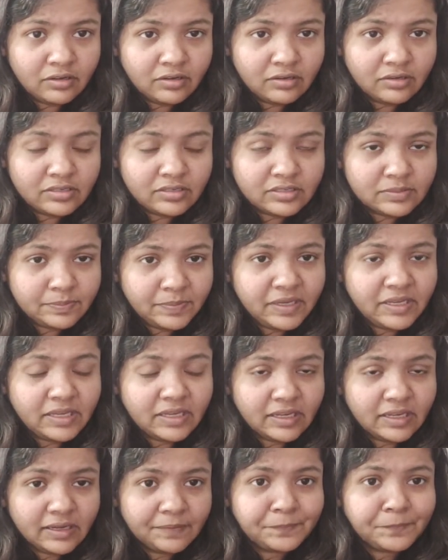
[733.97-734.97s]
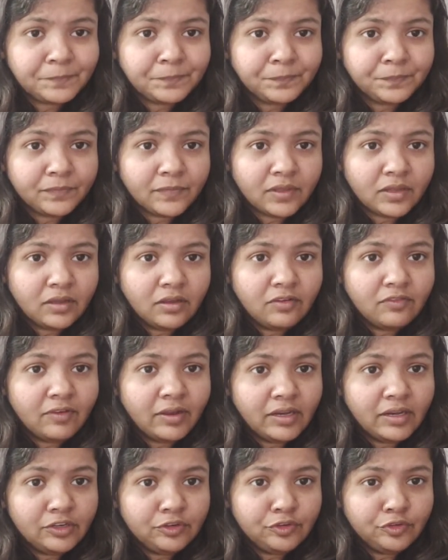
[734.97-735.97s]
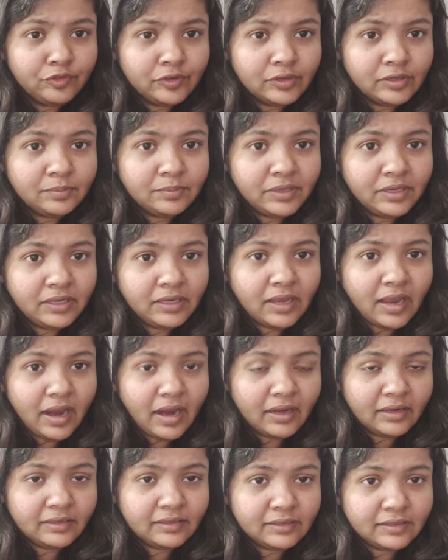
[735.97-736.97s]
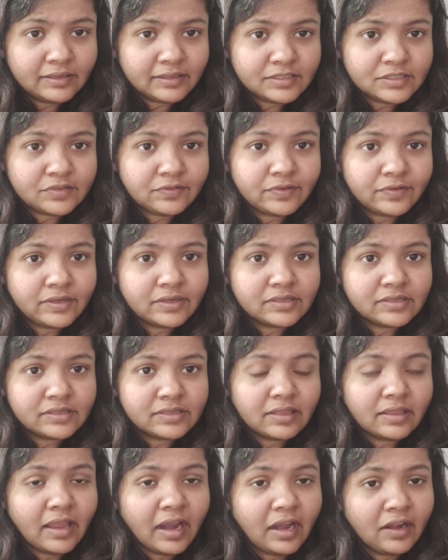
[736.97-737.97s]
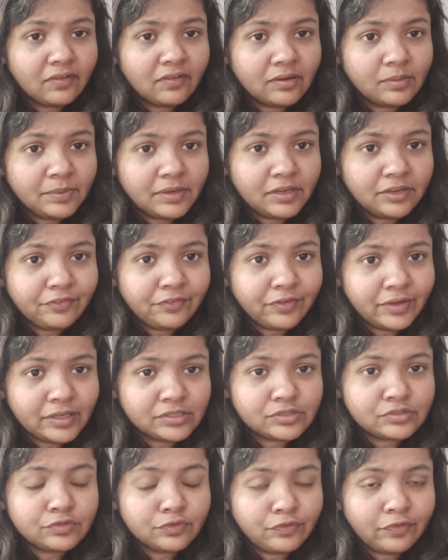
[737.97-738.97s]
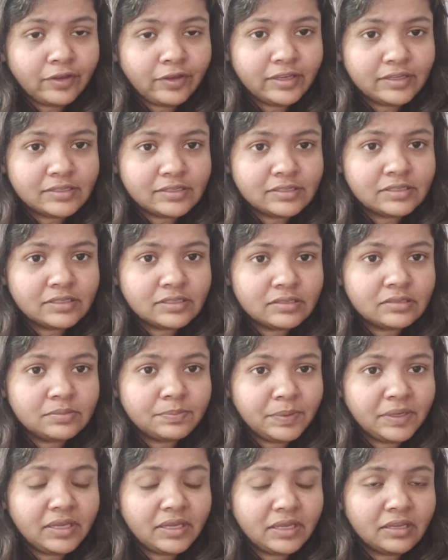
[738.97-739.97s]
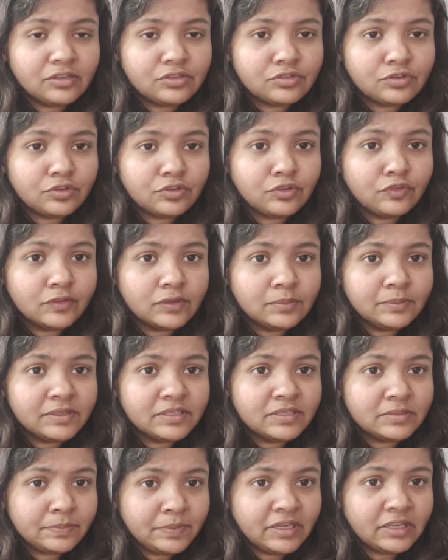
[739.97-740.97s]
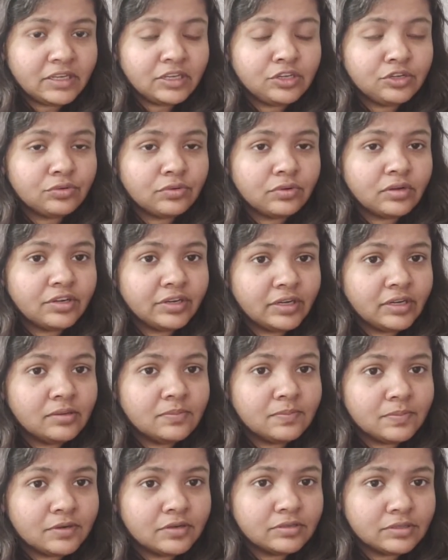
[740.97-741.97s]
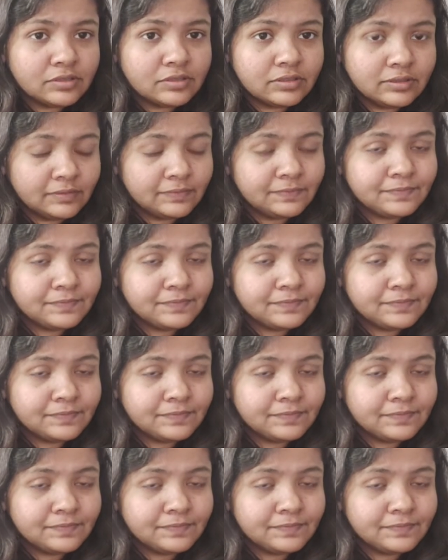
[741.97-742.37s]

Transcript: speaking while you will be at the test, because that will be a face to face speaking, so you will be speaking to a real person.